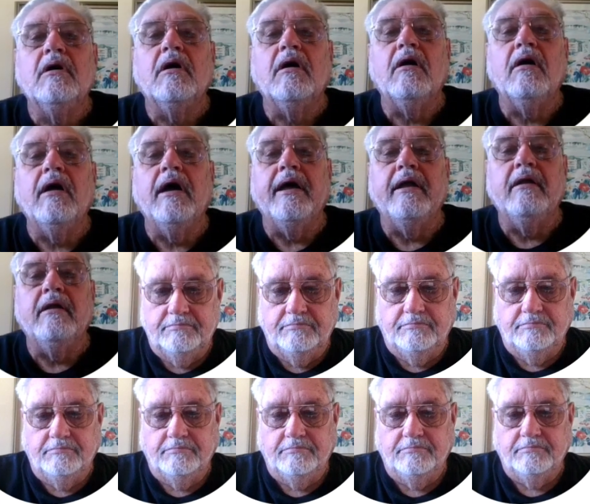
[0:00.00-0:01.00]
All right.
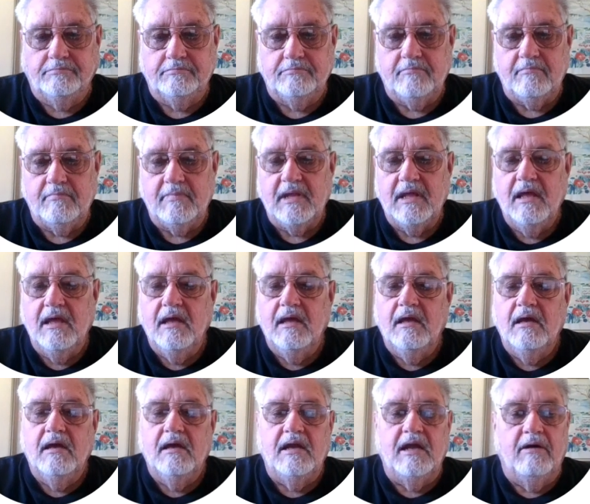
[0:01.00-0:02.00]

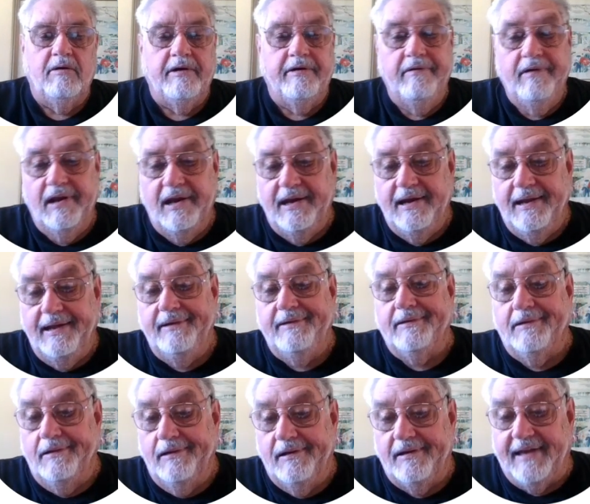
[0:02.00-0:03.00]
Now we really need to
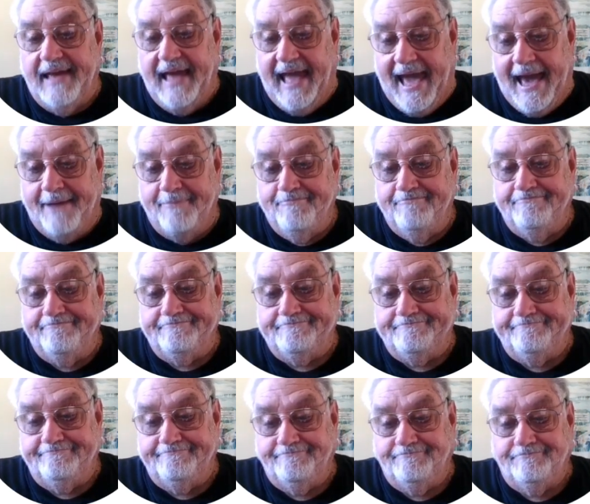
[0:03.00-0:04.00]
look at
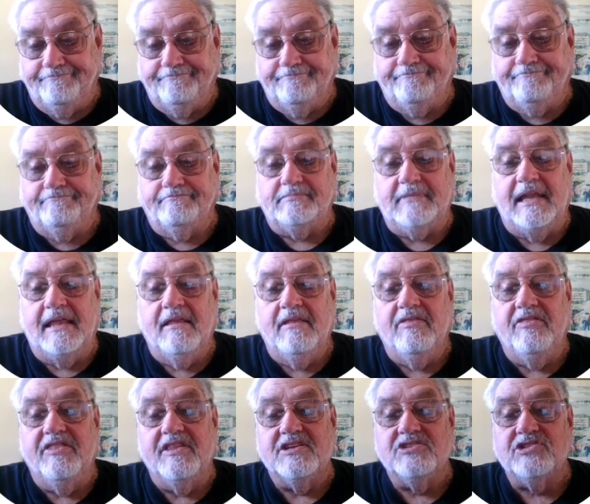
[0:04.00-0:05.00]

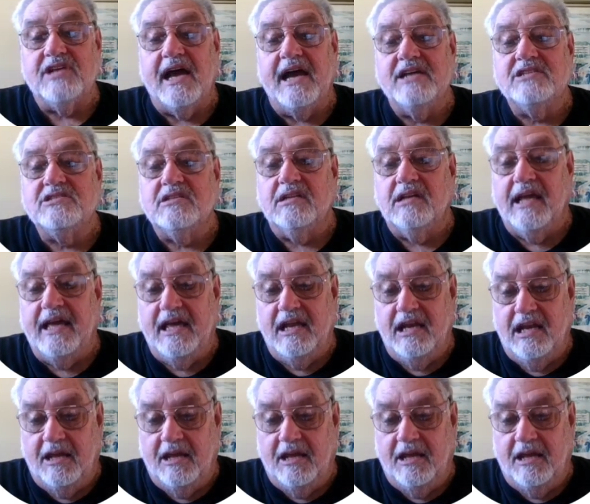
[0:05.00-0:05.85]
the size of the landing